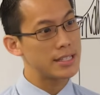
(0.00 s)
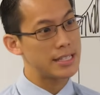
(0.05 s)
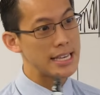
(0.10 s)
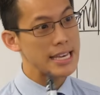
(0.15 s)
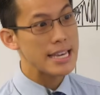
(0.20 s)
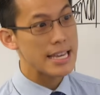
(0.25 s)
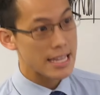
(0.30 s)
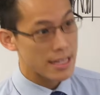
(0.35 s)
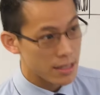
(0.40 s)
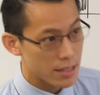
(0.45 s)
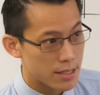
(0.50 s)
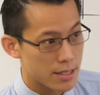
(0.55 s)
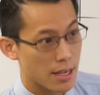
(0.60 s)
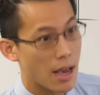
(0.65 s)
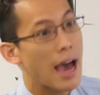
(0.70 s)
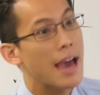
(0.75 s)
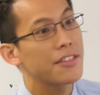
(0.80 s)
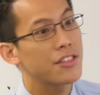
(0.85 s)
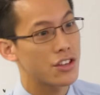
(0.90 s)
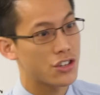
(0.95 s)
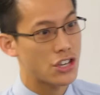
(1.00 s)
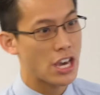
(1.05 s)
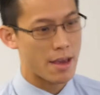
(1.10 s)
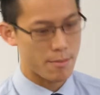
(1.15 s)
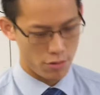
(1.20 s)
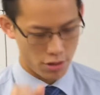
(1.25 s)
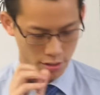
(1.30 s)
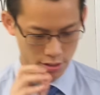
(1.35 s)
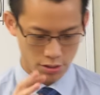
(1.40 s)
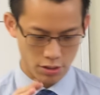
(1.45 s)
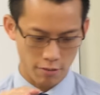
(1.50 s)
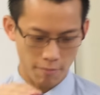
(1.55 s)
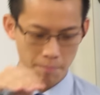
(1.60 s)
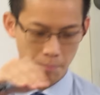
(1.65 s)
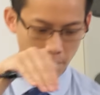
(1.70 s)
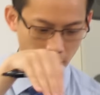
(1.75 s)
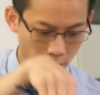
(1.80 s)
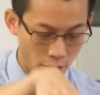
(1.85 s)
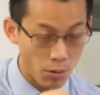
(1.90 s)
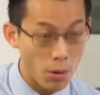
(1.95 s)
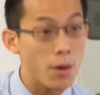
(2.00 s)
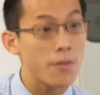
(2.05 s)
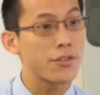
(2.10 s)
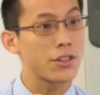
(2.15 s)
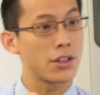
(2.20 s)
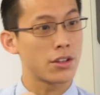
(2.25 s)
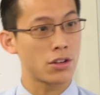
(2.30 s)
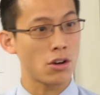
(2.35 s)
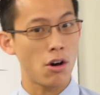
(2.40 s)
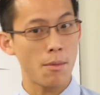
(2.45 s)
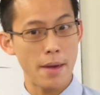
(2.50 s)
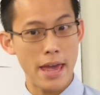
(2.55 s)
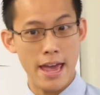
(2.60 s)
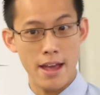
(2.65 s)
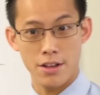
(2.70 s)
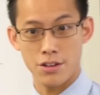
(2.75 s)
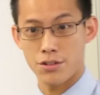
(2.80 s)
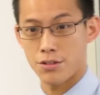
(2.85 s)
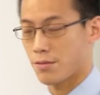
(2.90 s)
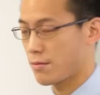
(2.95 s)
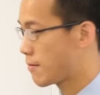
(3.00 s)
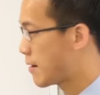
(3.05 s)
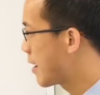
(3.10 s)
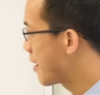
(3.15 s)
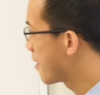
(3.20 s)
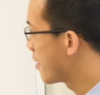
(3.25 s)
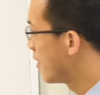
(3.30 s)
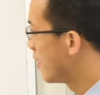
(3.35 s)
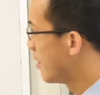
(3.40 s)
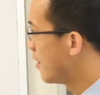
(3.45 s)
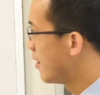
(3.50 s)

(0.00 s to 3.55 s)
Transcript: see inside the shape. You can sort of peer over the top edge, right?